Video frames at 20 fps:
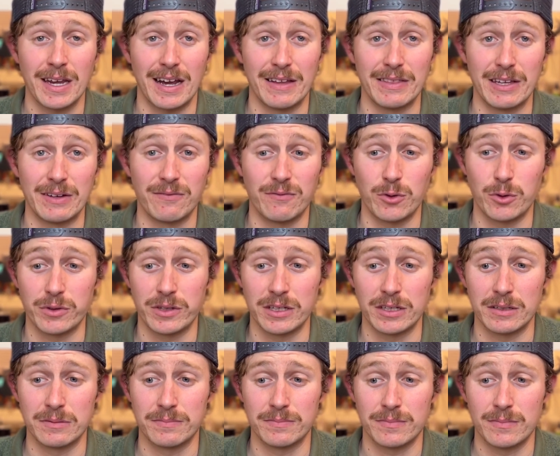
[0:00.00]
And then for
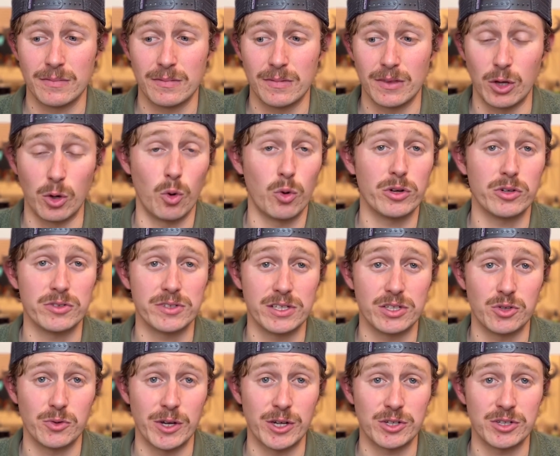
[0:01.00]
the oil
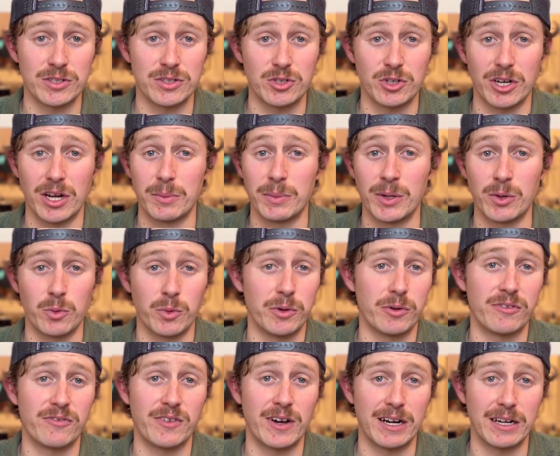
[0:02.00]
situations, they're going to be
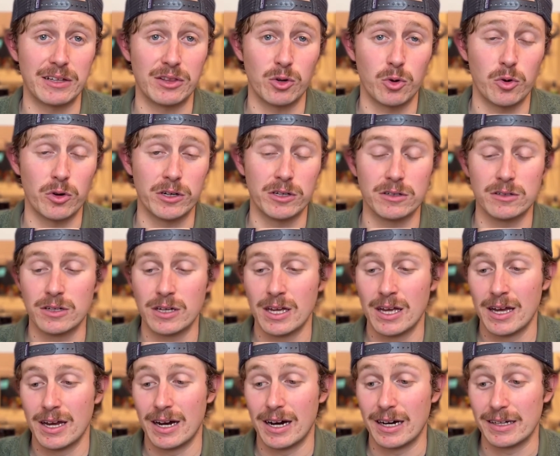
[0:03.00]
re-refining the oil.
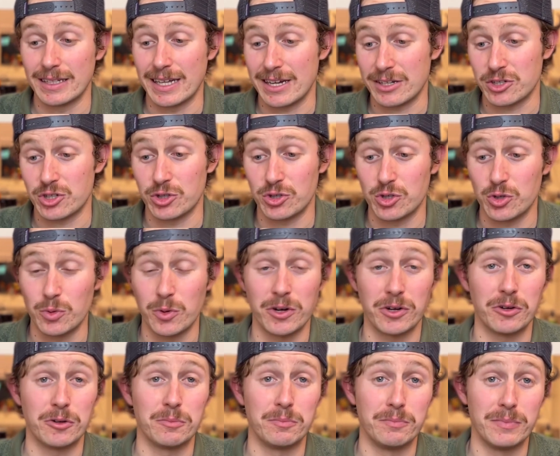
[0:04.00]
Last year,
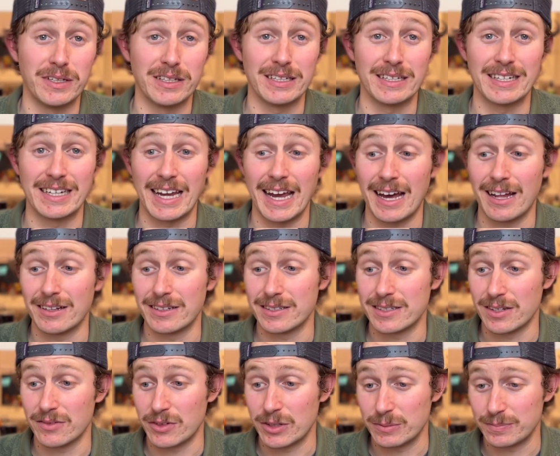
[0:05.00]
200 million gallons
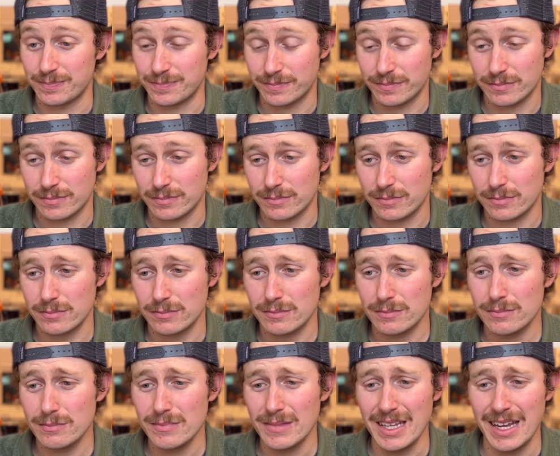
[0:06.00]
of it.
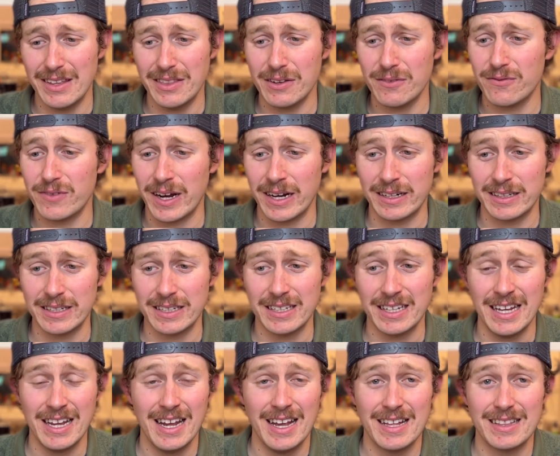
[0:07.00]
And then finally,
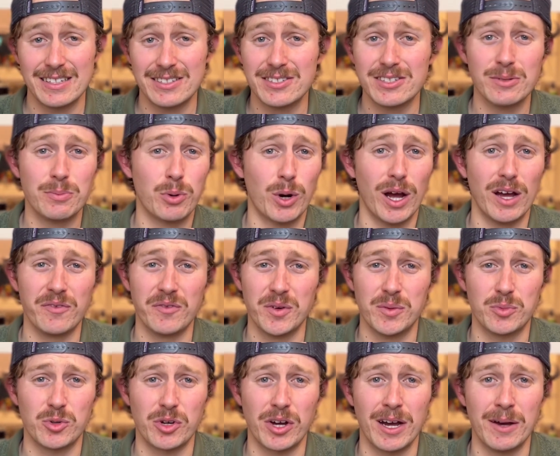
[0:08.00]
this is a
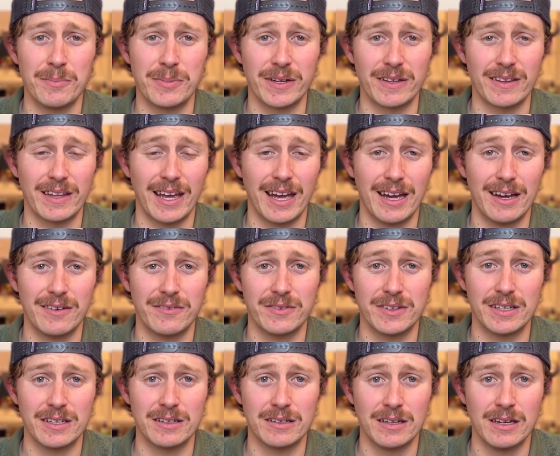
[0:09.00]
profitable company. They have
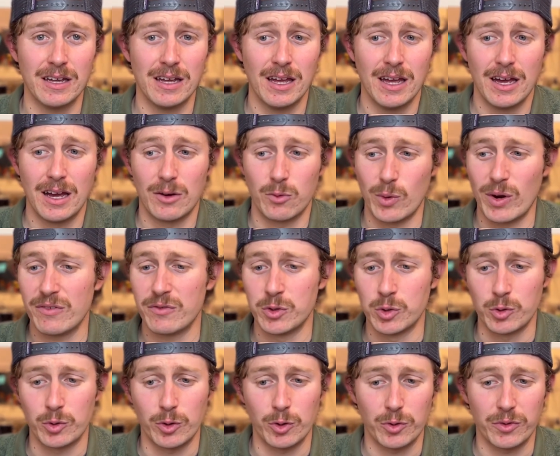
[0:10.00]
the
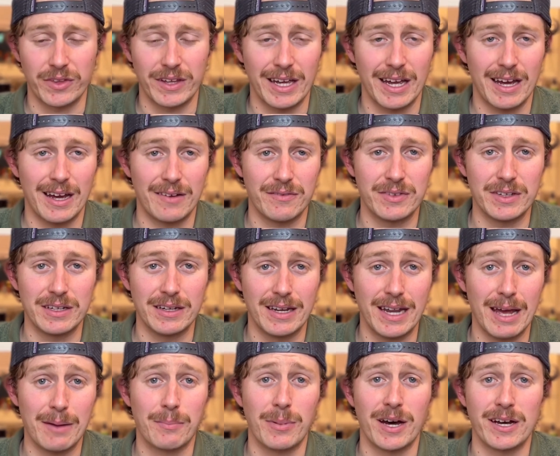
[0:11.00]
revenue growth. They have the
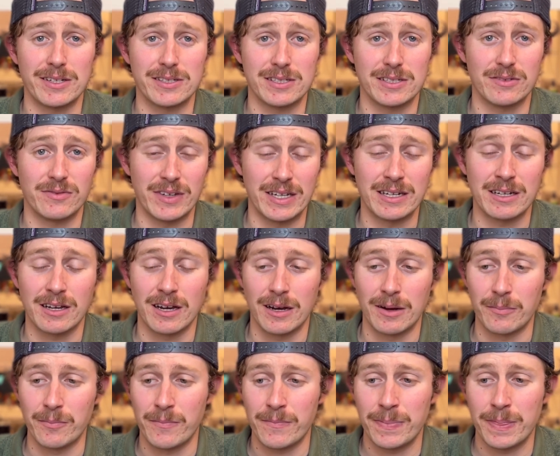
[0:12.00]
net positive income.